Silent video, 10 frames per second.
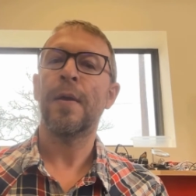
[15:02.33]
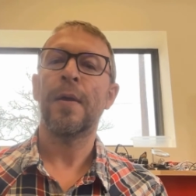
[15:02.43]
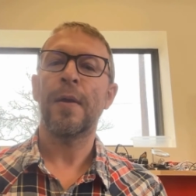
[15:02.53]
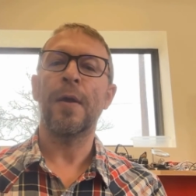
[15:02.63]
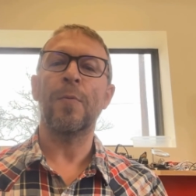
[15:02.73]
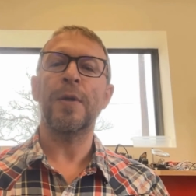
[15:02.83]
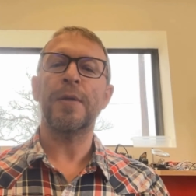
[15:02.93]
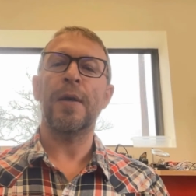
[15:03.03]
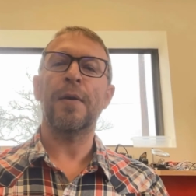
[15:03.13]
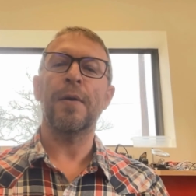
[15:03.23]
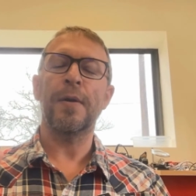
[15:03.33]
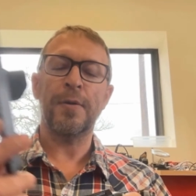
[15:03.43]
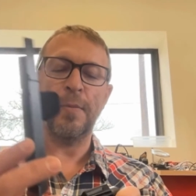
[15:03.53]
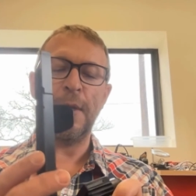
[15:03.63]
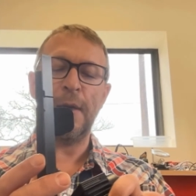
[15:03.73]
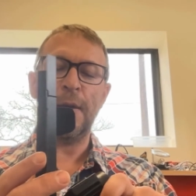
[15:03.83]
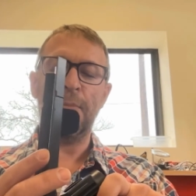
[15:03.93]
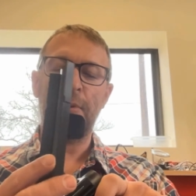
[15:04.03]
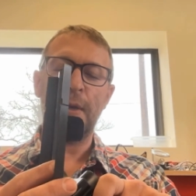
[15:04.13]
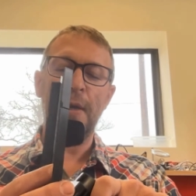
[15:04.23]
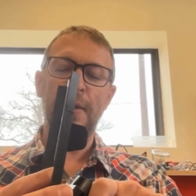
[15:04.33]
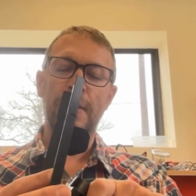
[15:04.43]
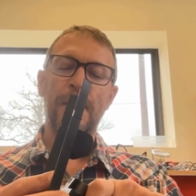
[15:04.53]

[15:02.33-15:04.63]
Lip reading: Then we take our intermediate plate